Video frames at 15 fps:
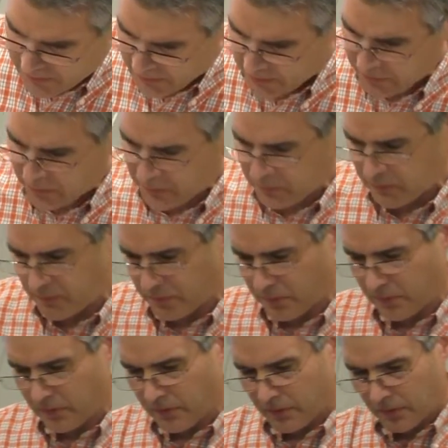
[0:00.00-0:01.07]
do
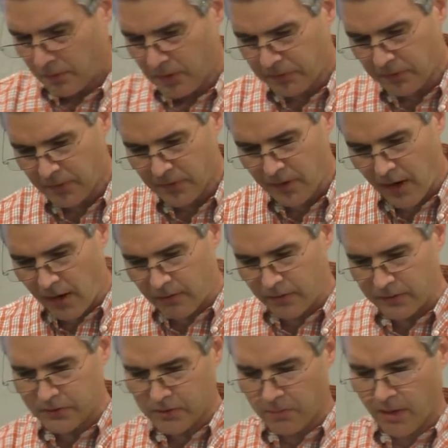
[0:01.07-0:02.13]
with their
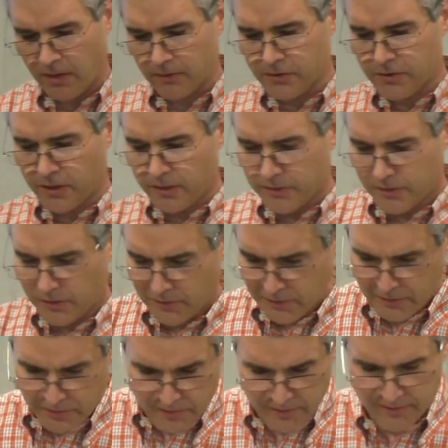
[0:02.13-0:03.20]
knowledge about
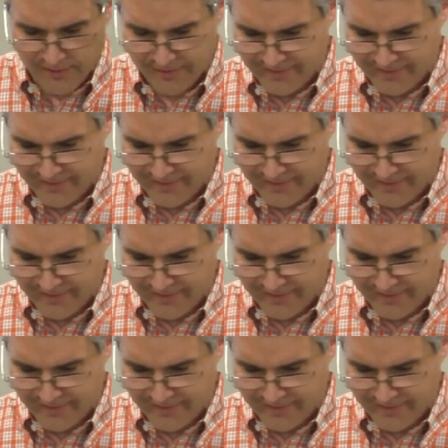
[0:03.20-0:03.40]
Jesus?